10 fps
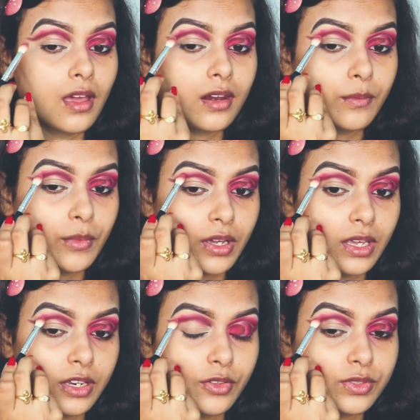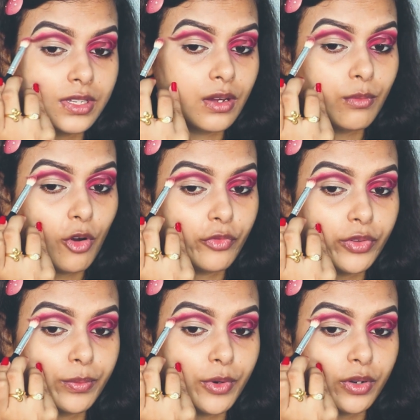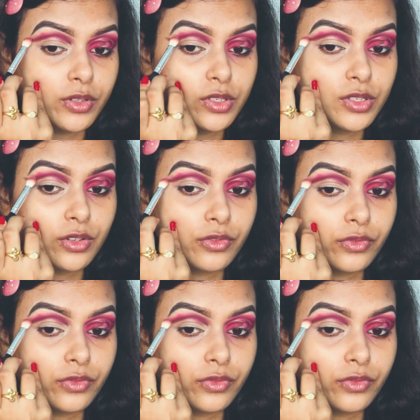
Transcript: And I'm again using a Morphe brush.